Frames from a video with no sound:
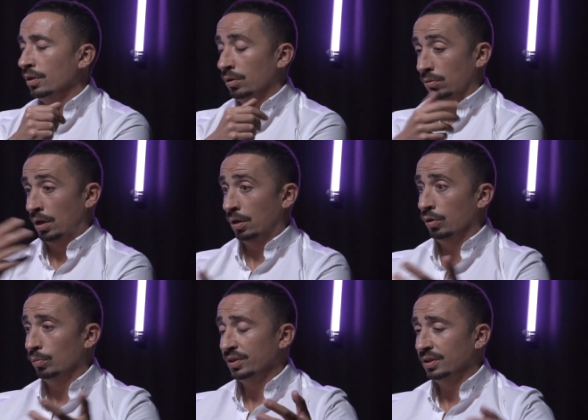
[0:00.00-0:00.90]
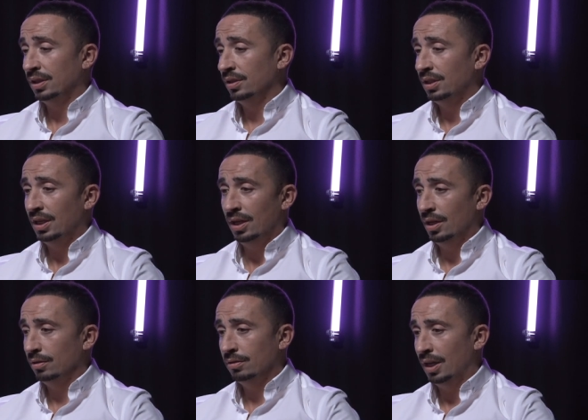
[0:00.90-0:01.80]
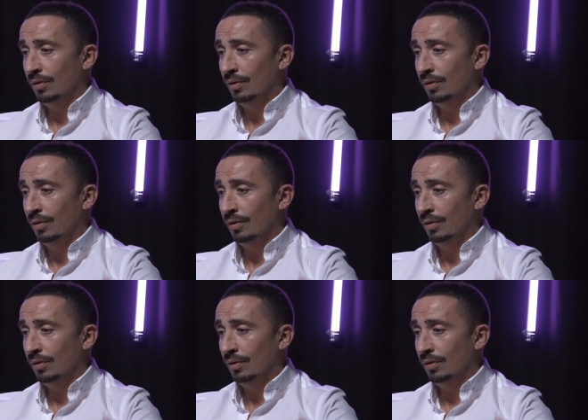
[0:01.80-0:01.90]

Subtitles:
you know, are humans at the end of the day, and